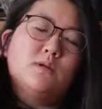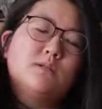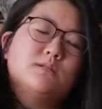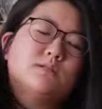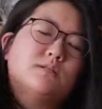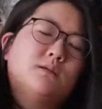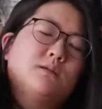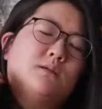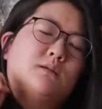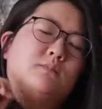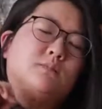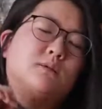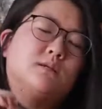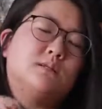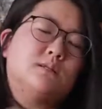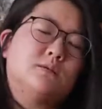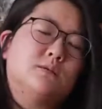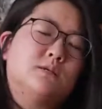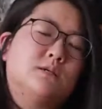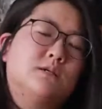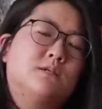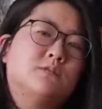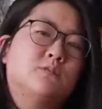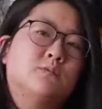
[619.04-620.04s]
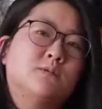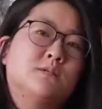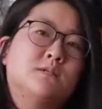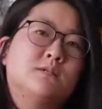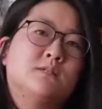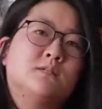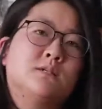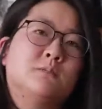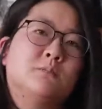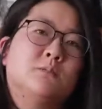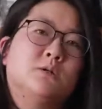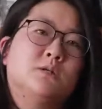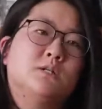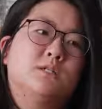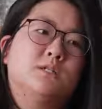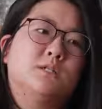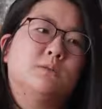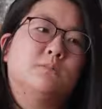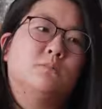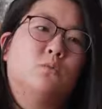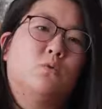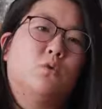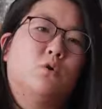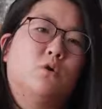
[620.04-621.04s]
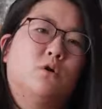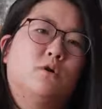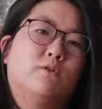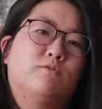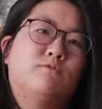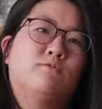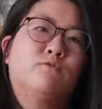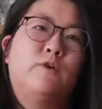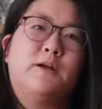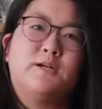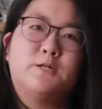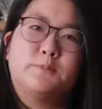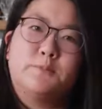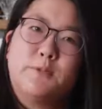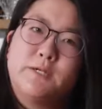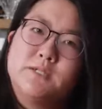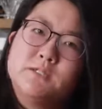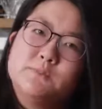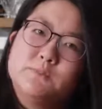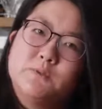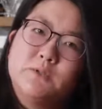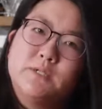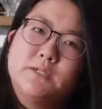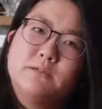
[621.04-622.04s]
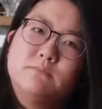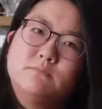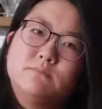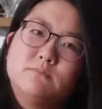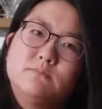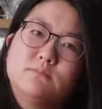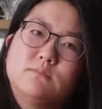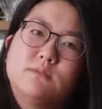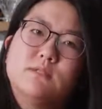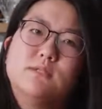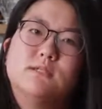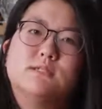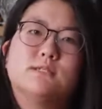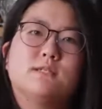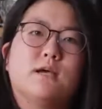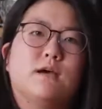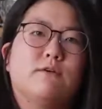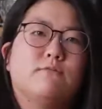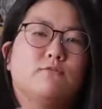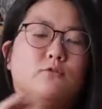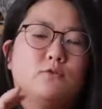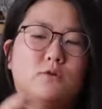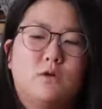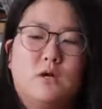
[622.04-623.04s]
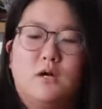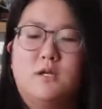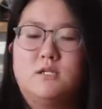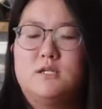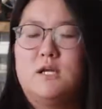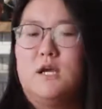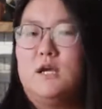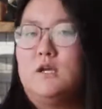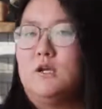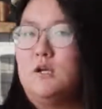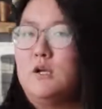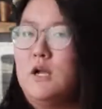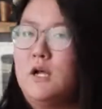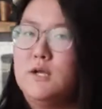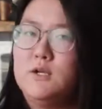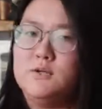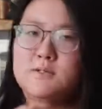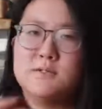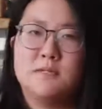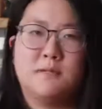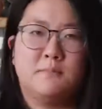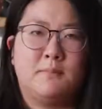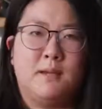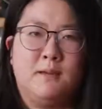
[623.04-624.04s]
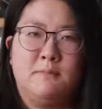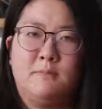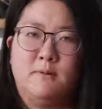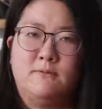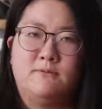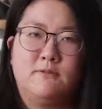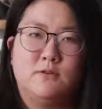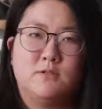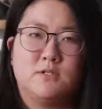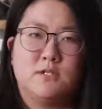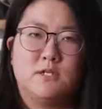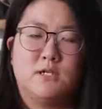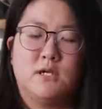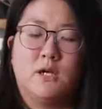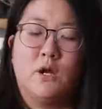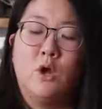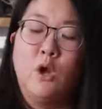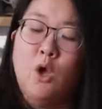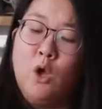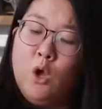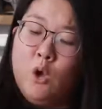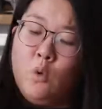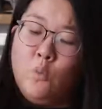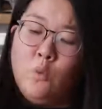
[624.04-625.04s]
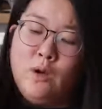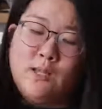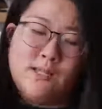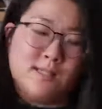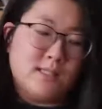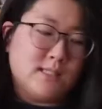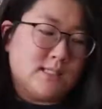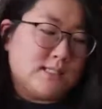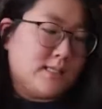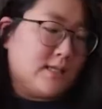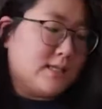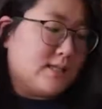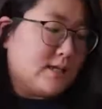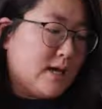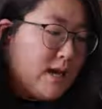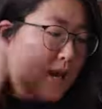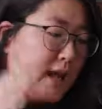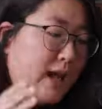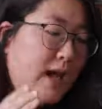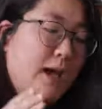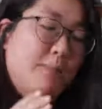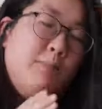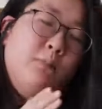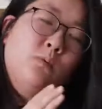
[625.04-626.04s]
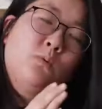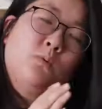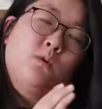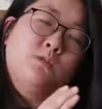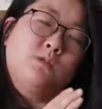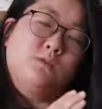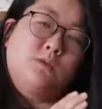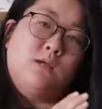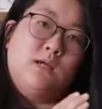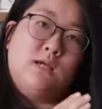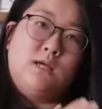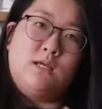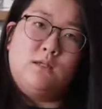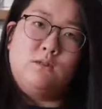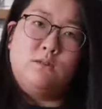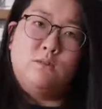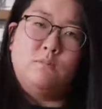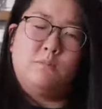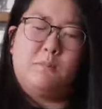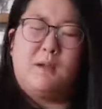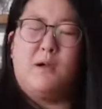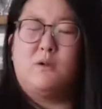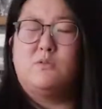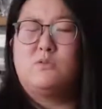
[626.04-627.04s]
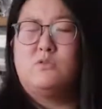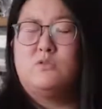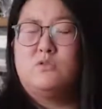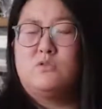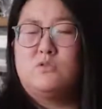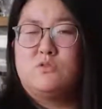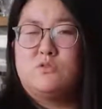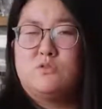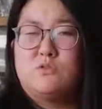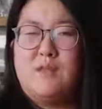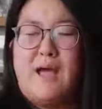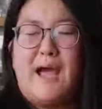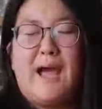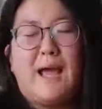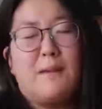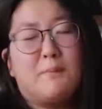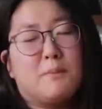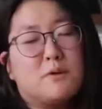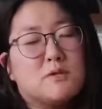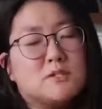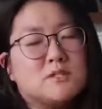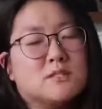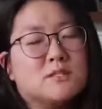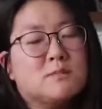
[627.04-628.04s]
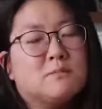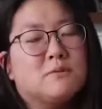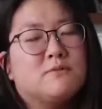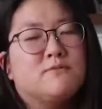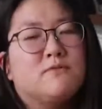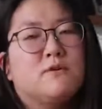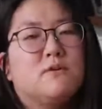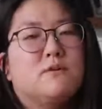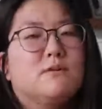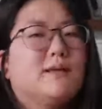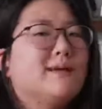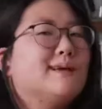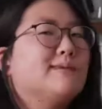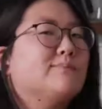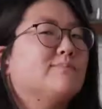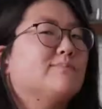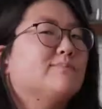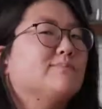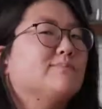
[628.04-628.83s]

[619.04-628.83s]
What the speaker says: it's gonna be doing is really similar to more French press brewing. Is that full contact, you're not using a paper filter. What's gonna happen once we hit about, I personally prefer like